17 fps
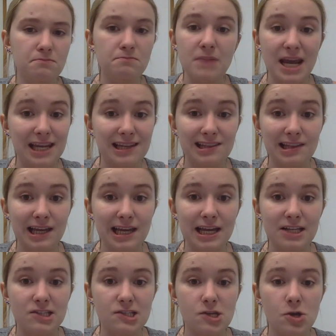main
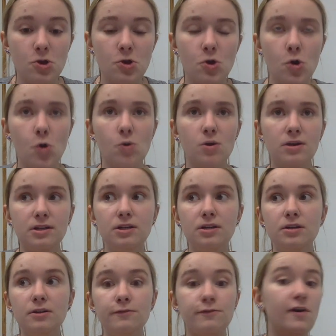leads who
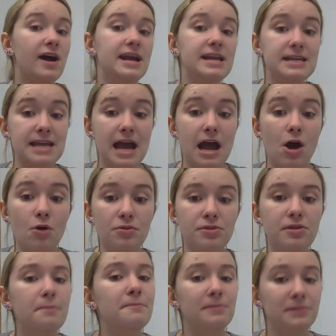find out
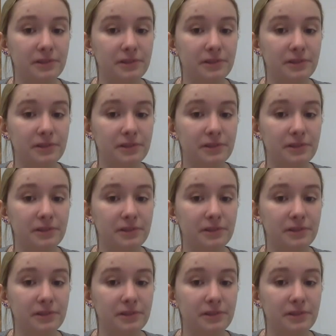the,